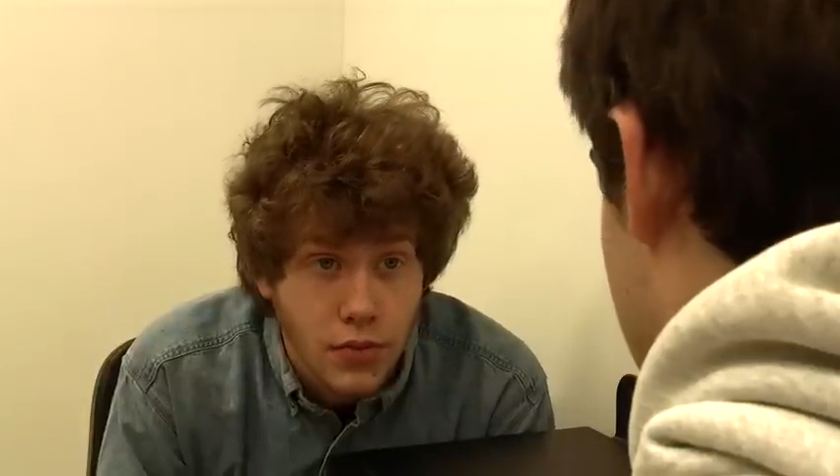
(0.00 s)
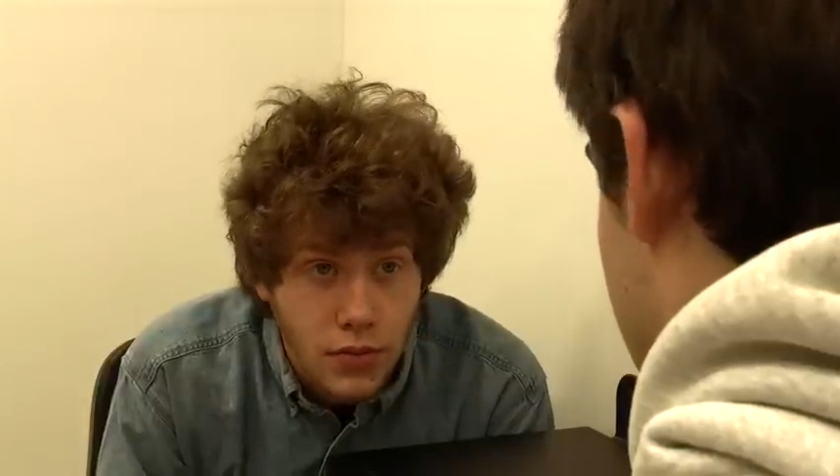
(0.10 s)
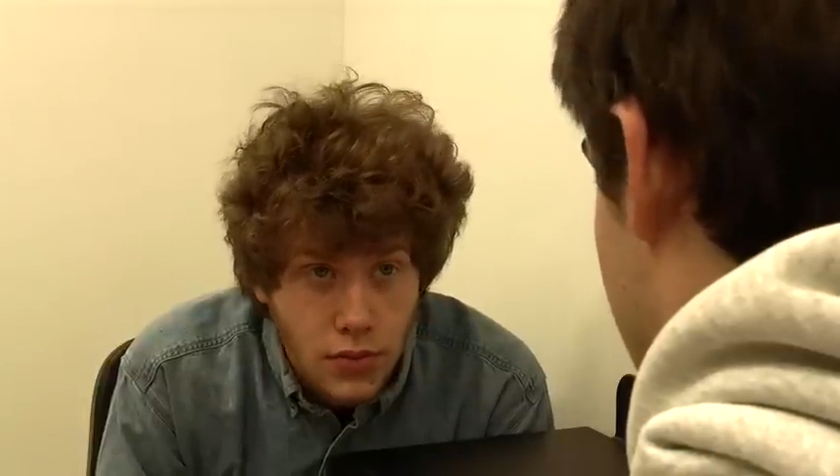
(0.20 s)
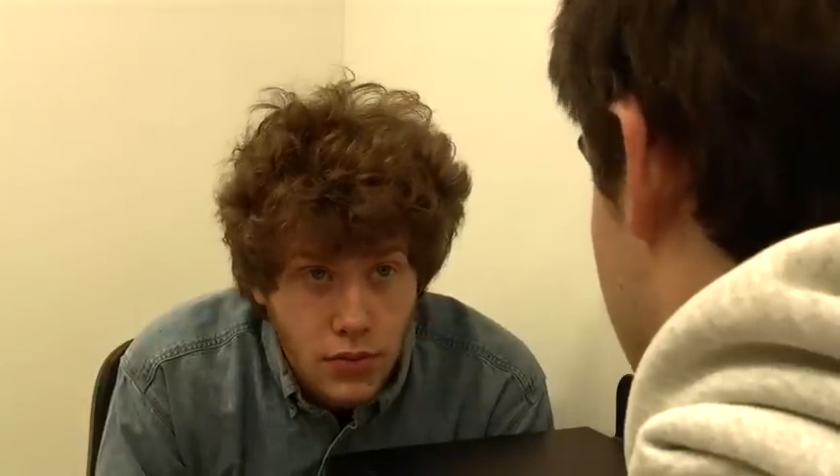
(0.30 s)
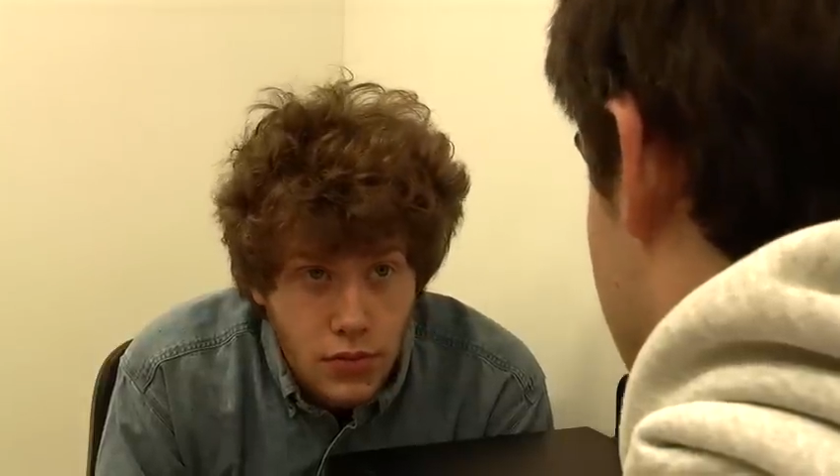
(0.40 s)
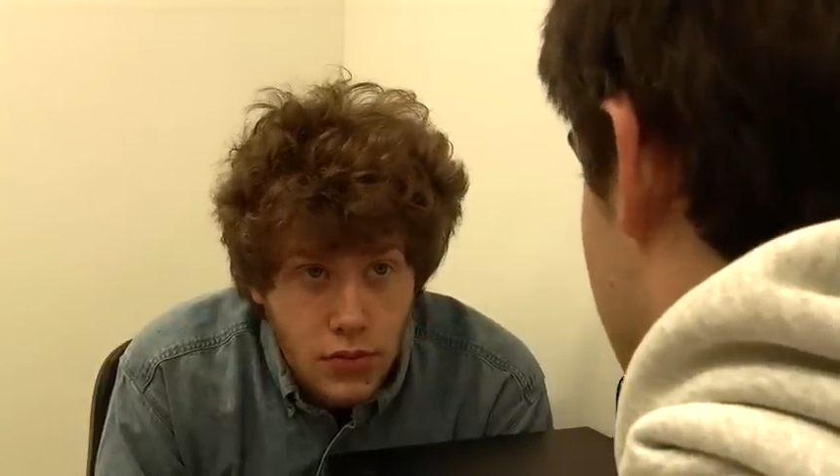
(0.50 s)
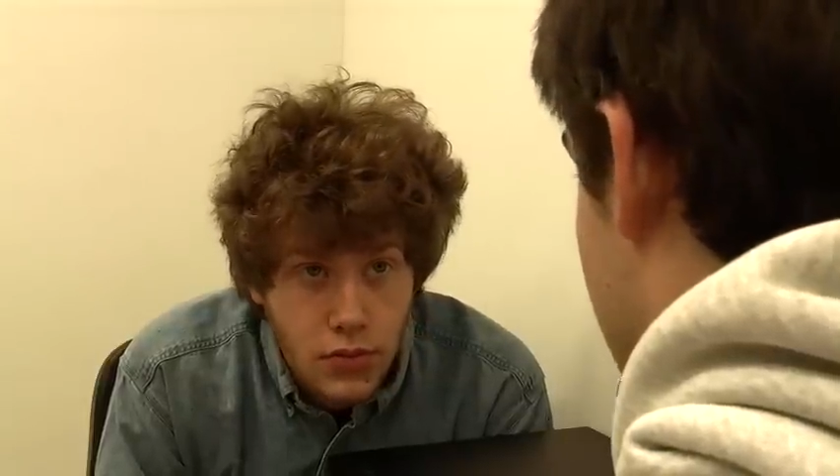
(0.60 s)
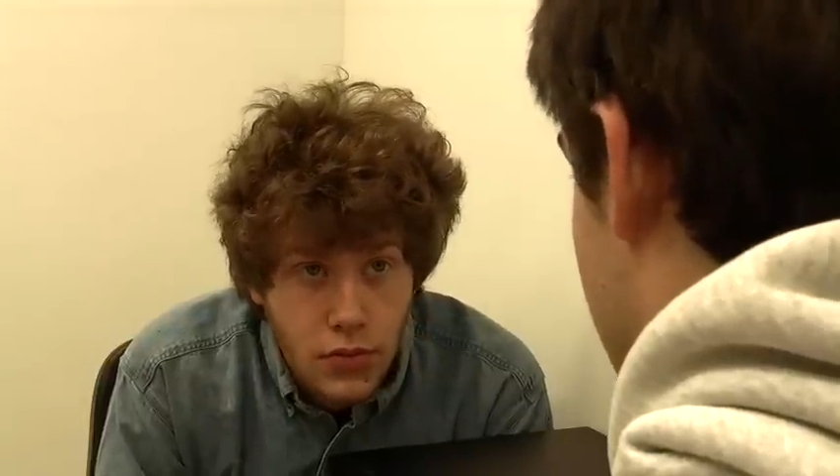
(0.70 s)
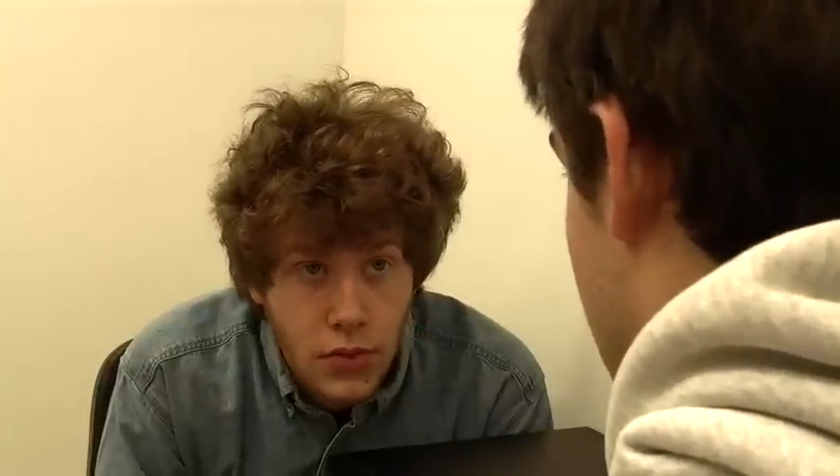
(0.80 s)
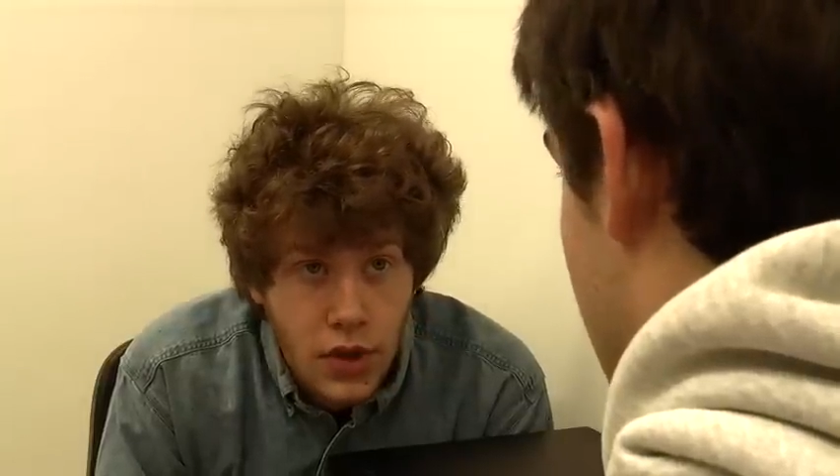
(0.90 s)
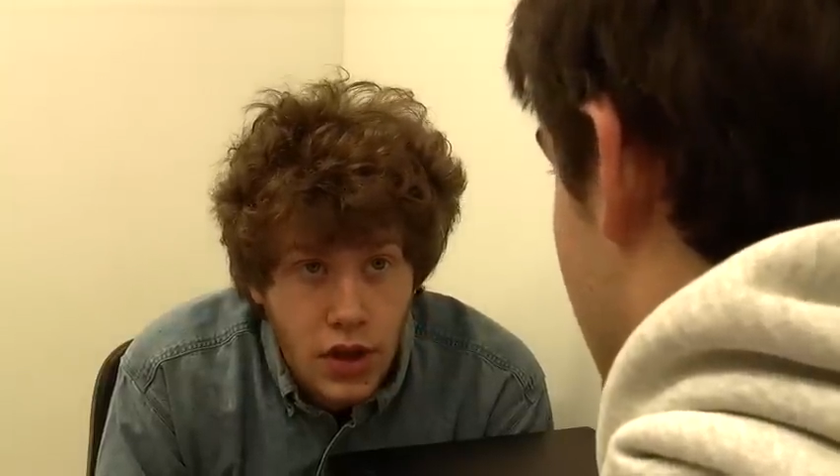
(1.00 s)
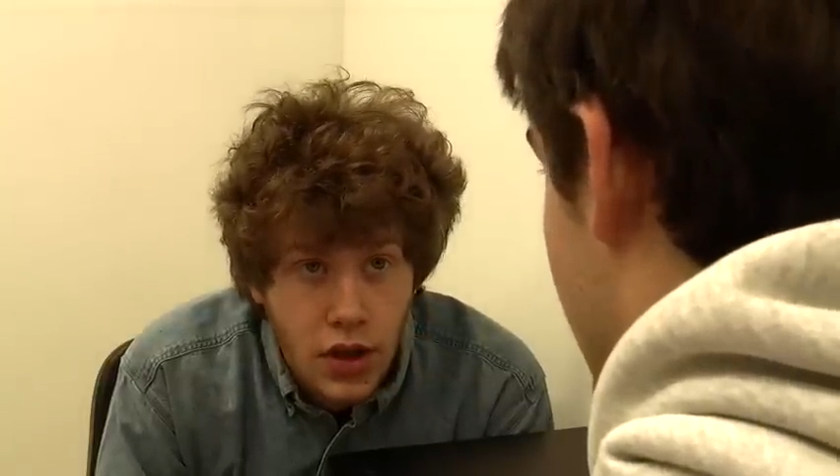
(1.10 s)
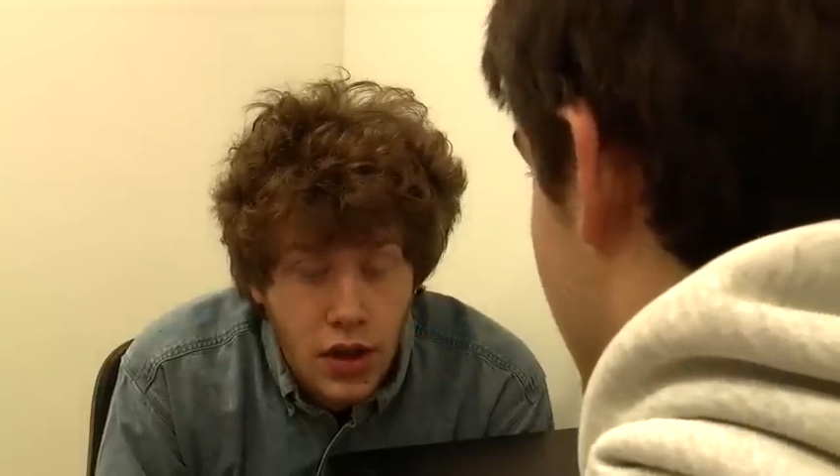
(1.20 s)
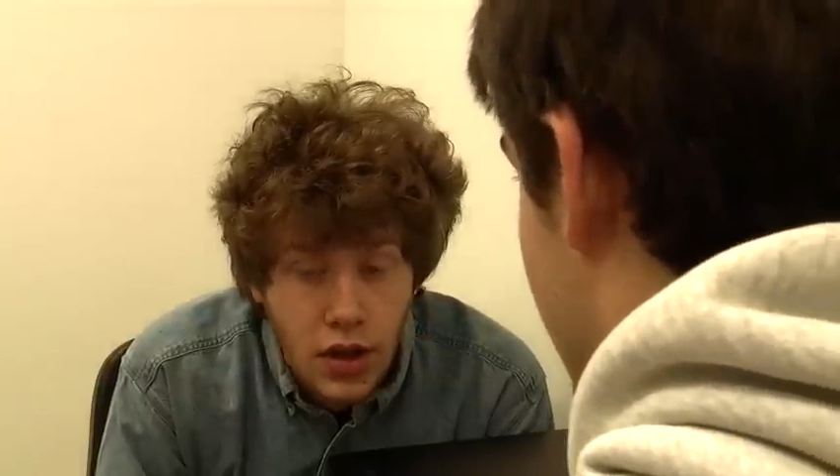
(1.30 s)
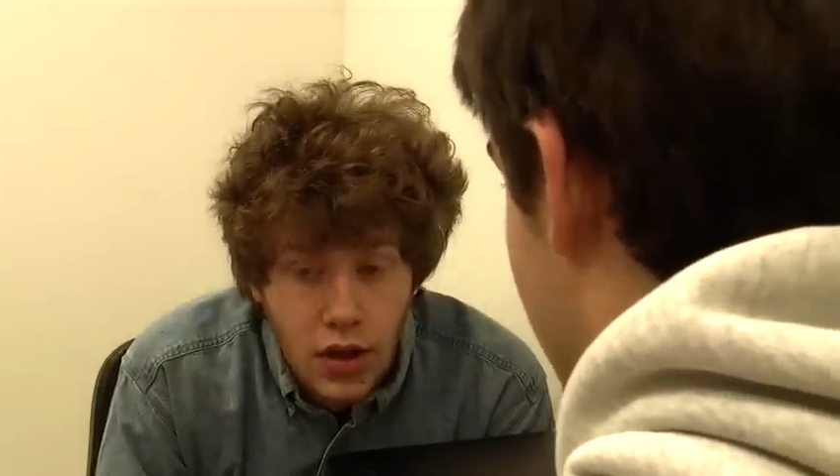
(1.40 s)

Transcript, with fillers: Uh, okay.